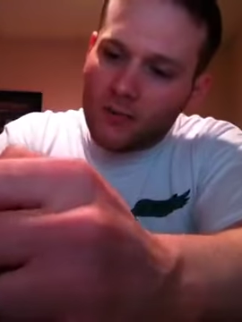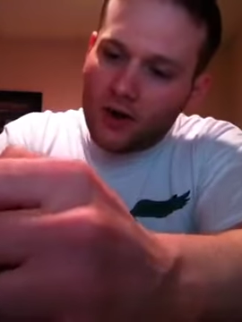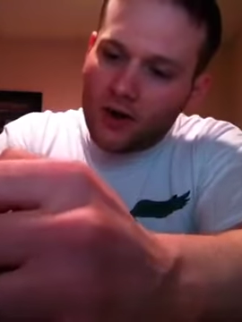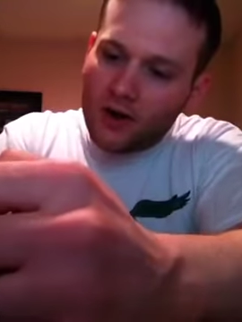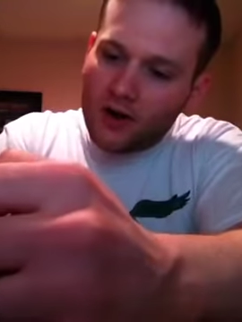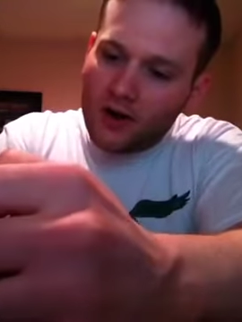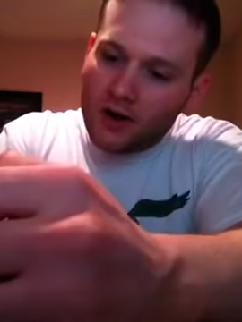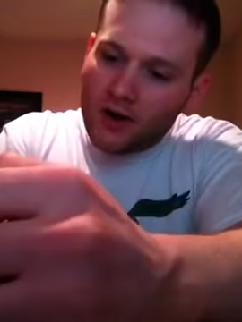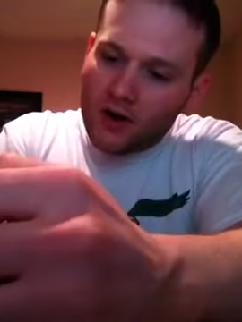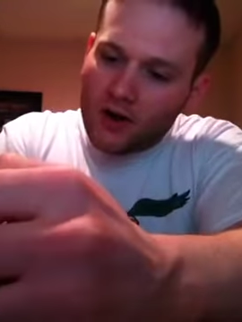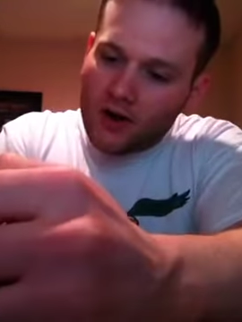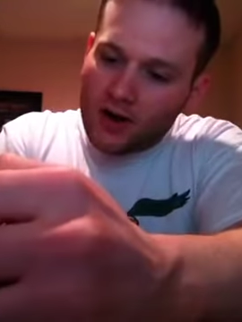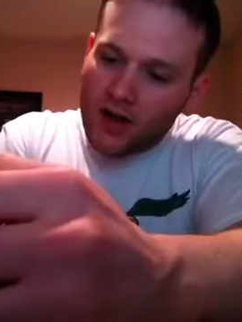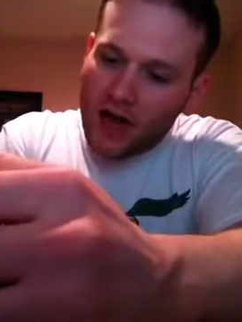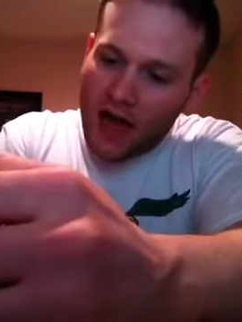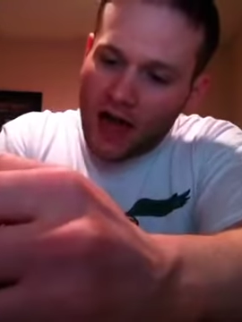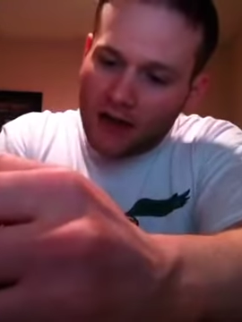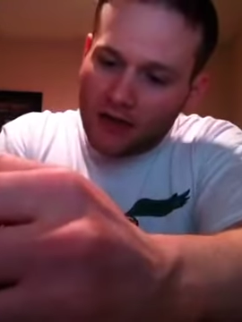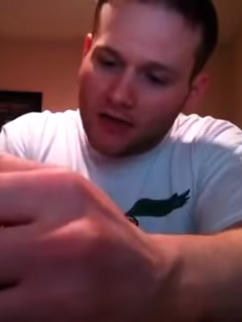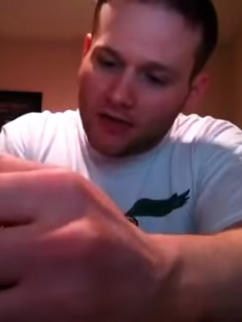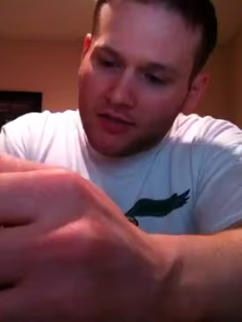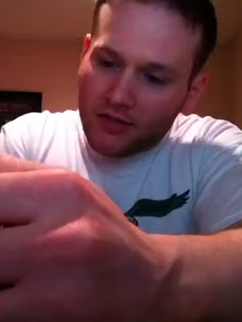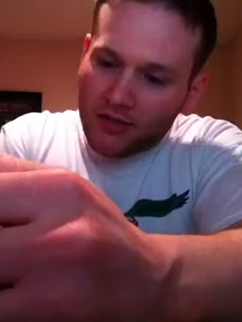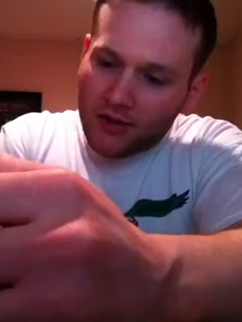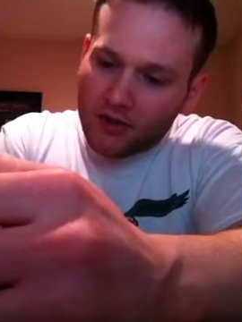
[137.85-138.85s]
but out
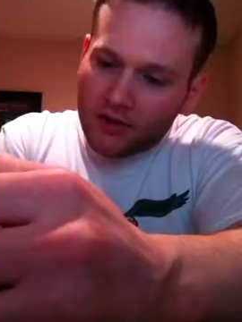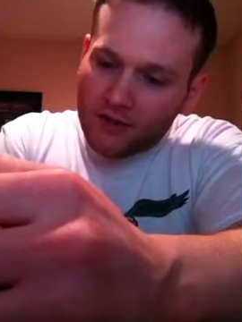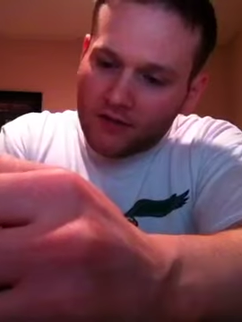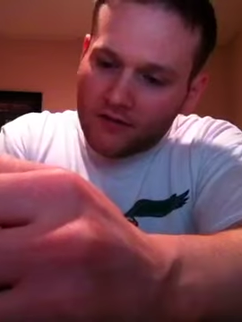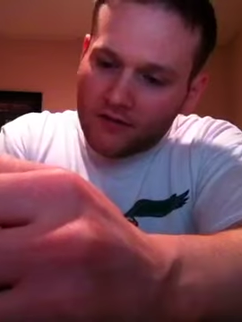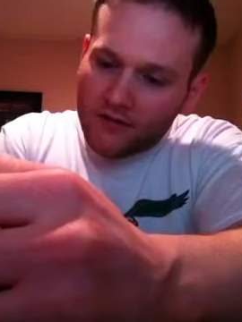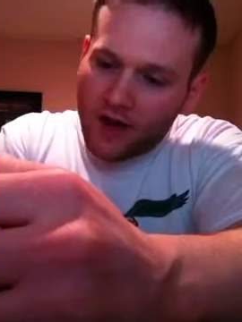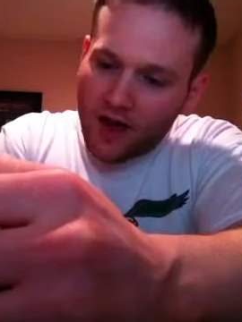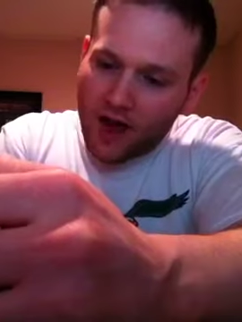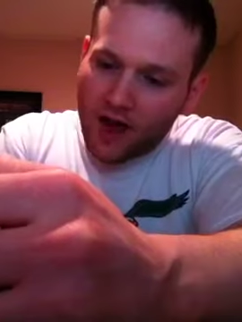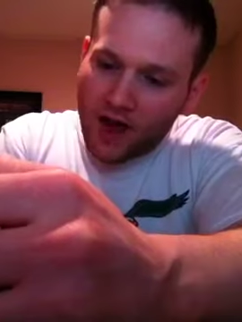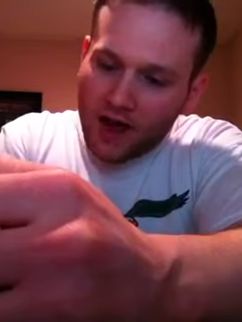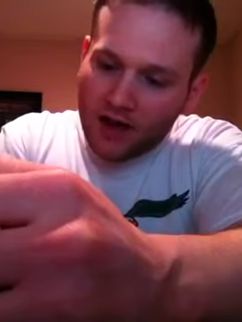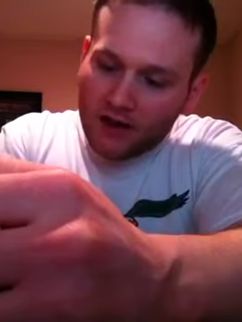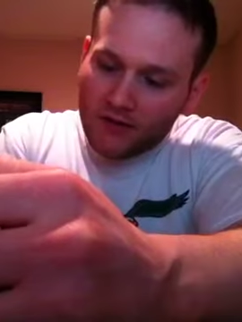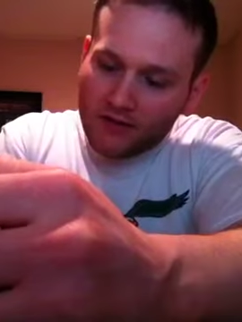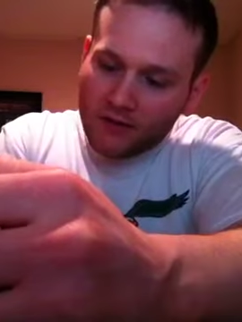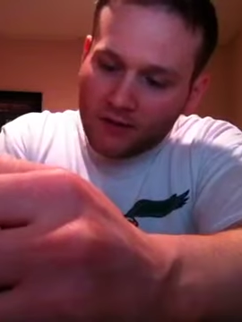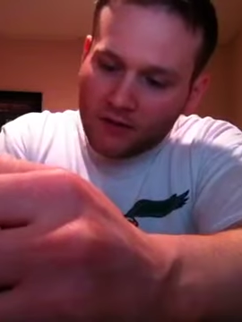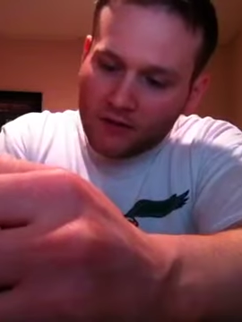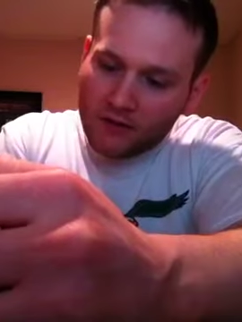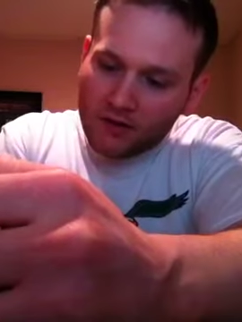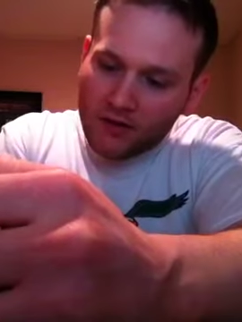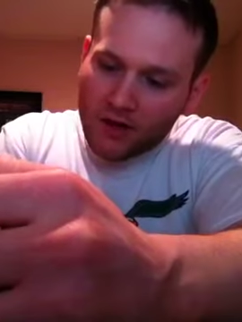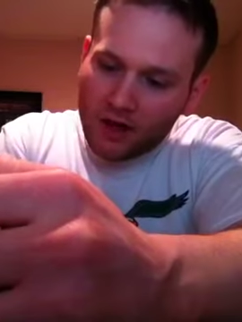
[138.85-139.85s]
of 35
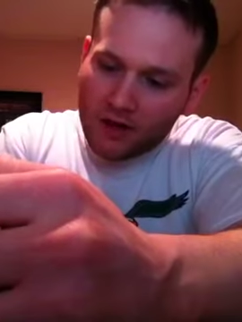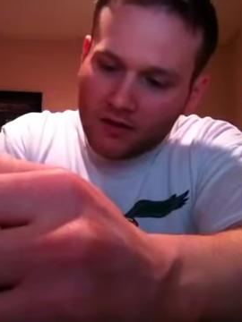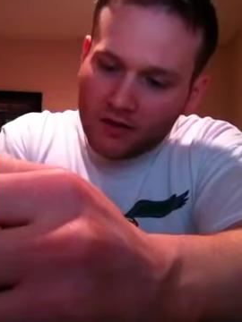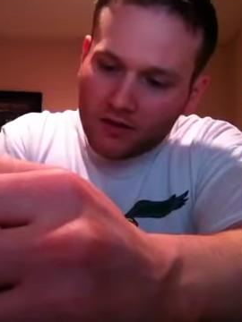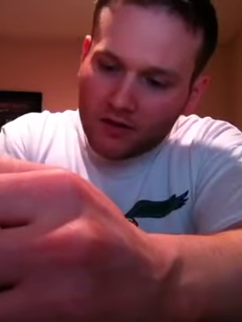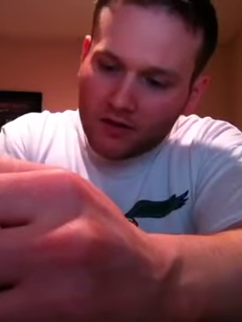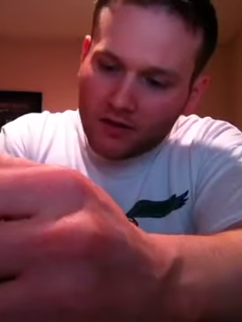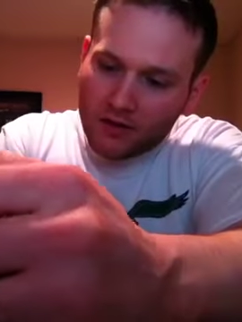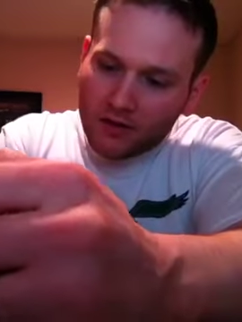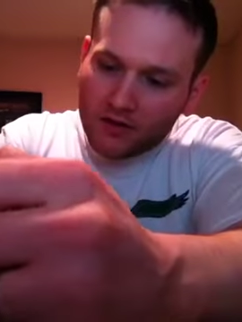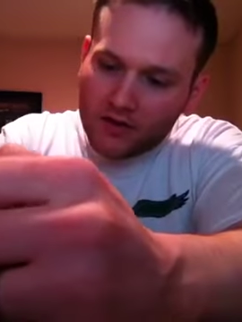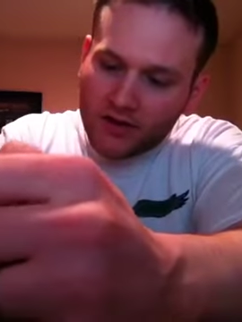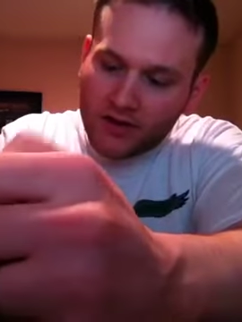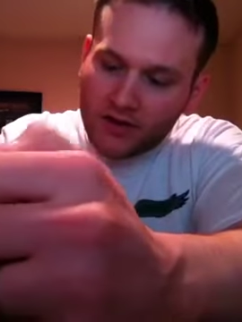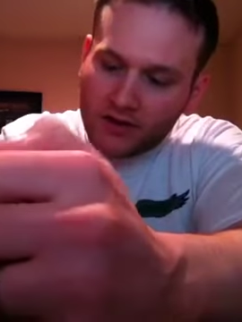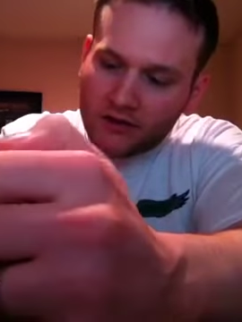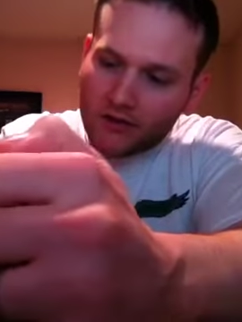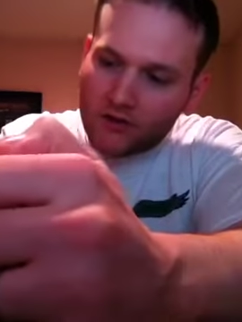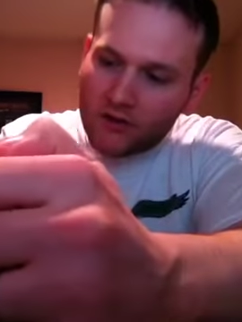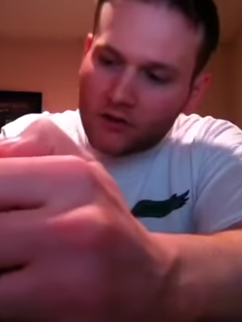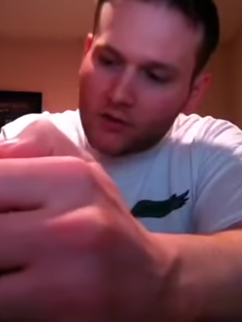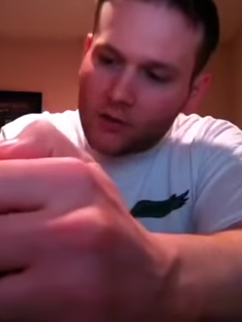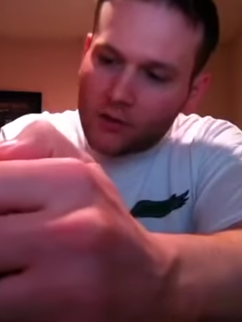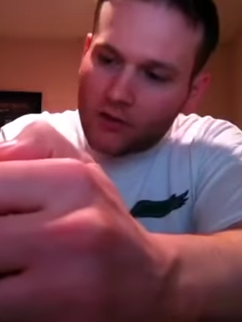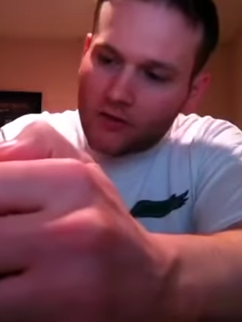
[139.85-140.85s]
from 2013
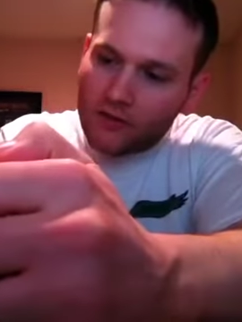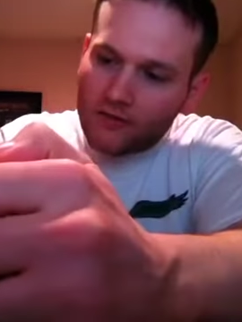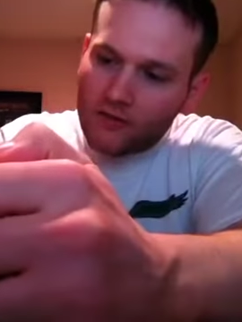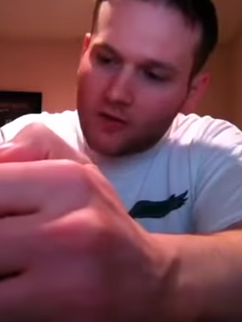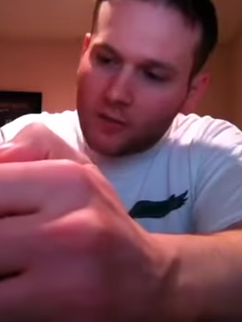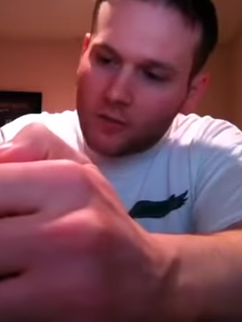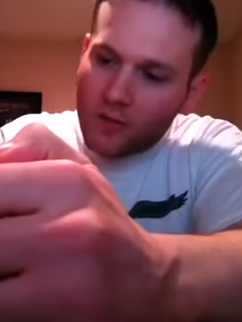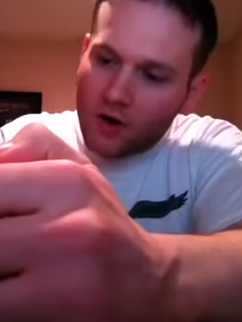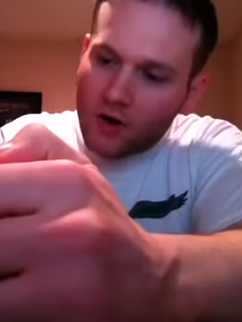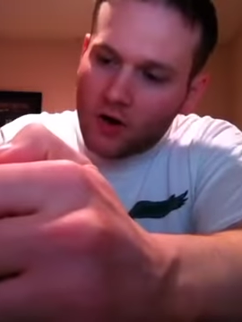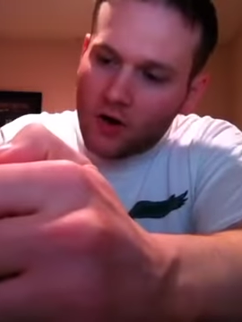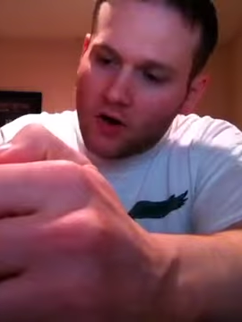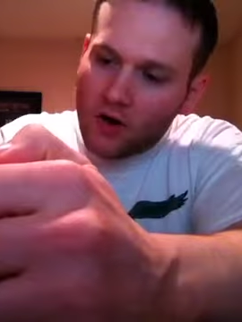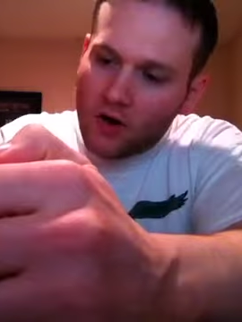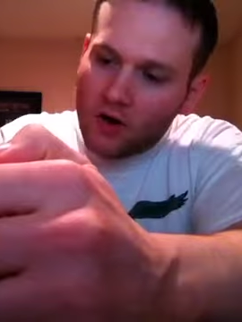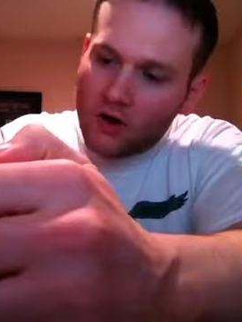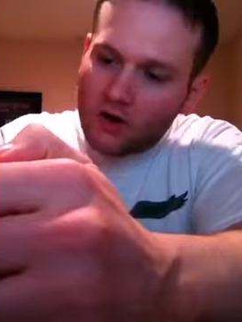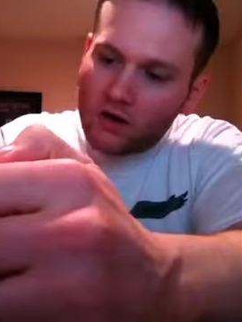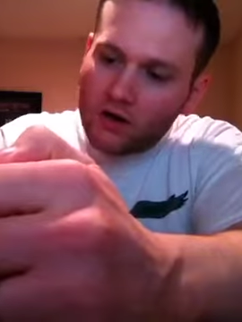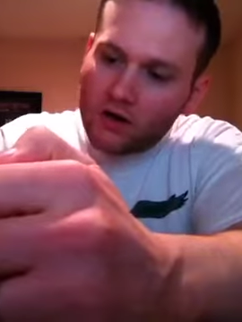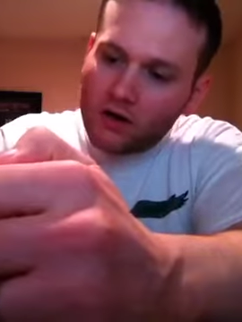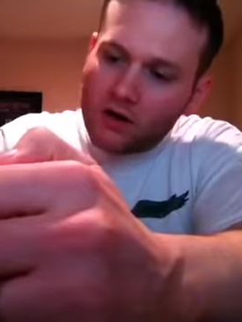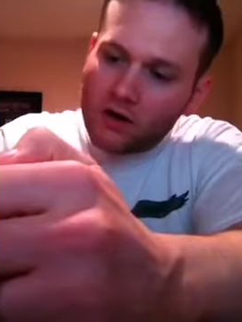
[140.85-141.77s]
Score Football,